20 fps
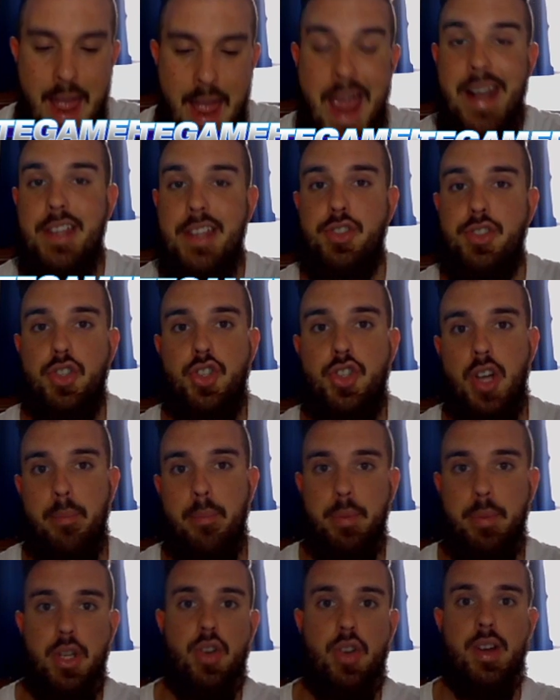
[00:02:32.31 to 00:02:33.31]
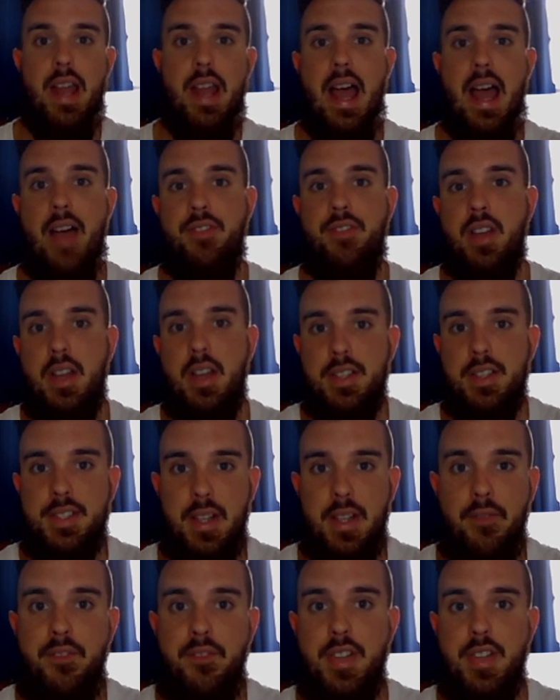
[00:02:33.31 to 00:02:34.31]
And as you're jumping, you're going to have
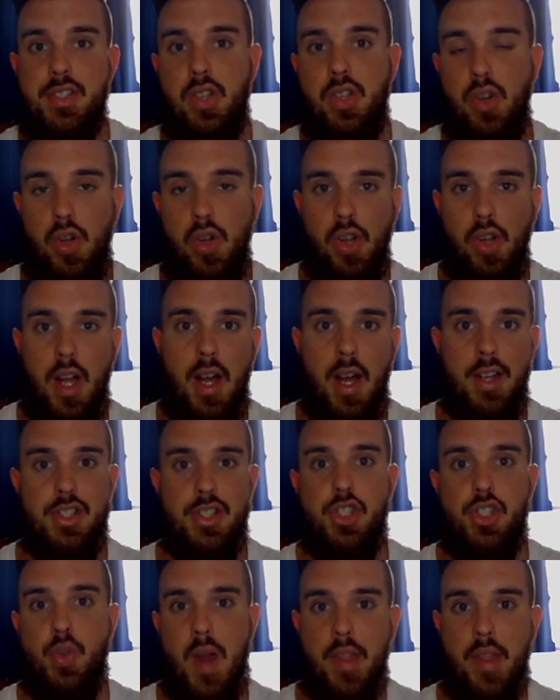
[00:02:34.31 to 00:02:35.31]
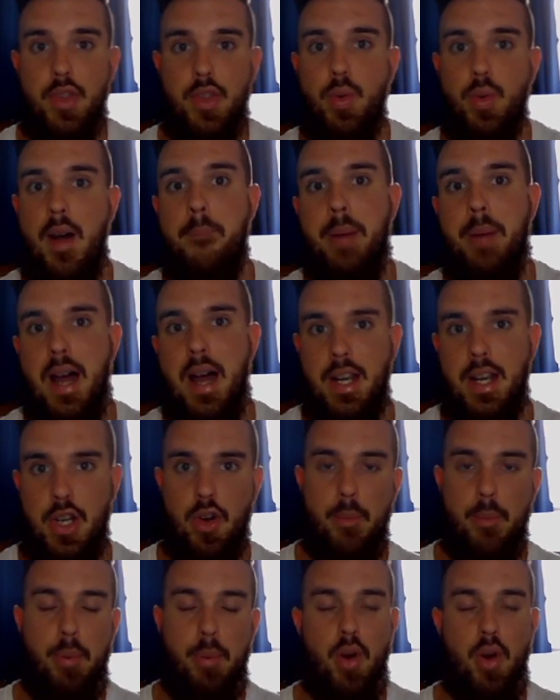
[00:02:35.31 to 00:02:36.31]
some physical strength to outbody
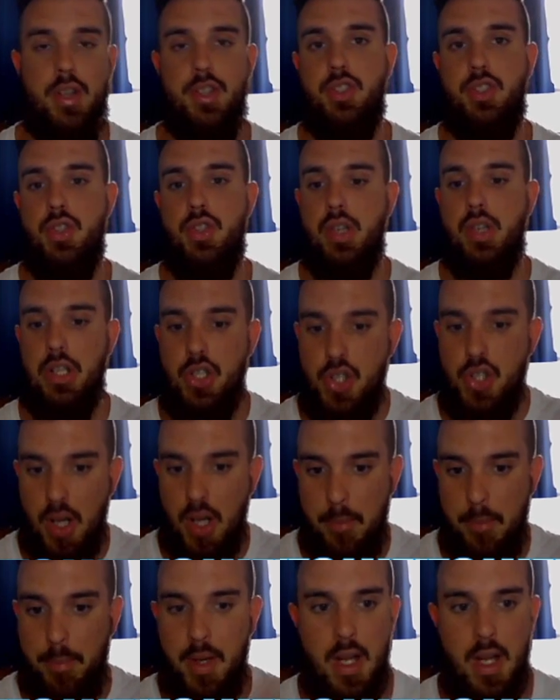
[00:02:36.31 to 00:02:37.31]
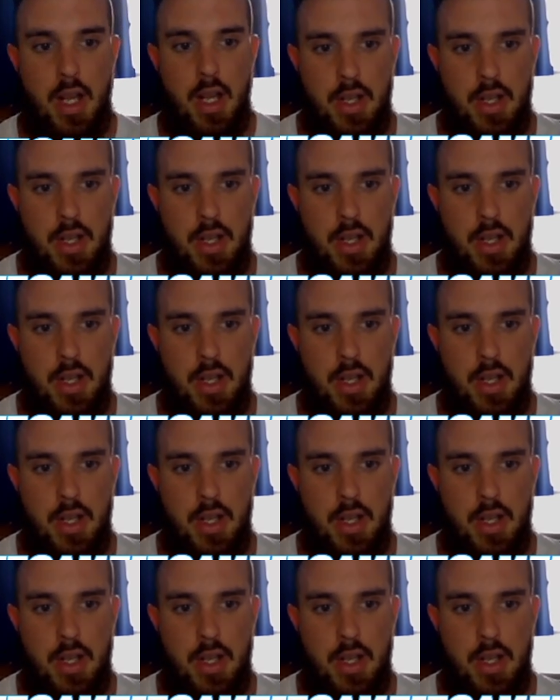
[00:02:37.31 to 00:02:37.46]
your opponent so you can jump.